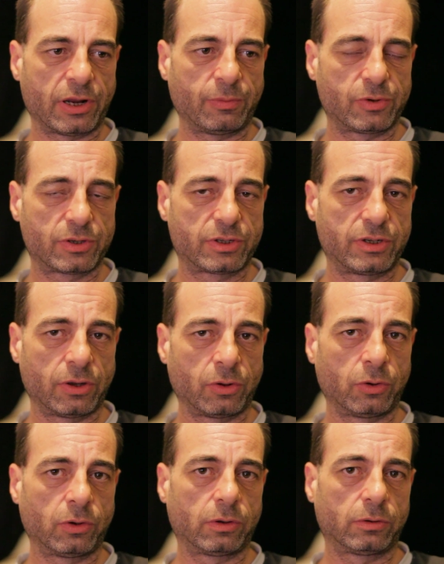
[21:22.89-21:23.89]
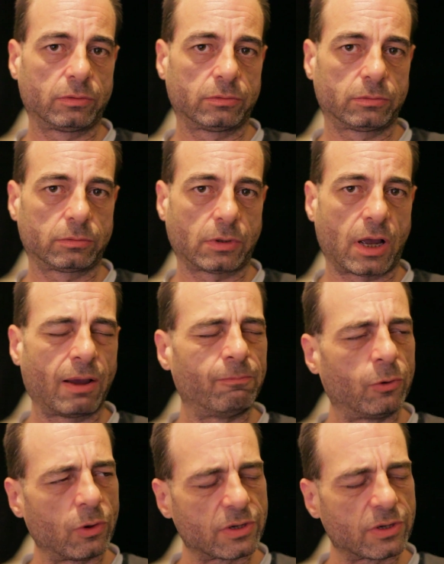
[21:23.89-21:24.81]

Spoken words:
I'm not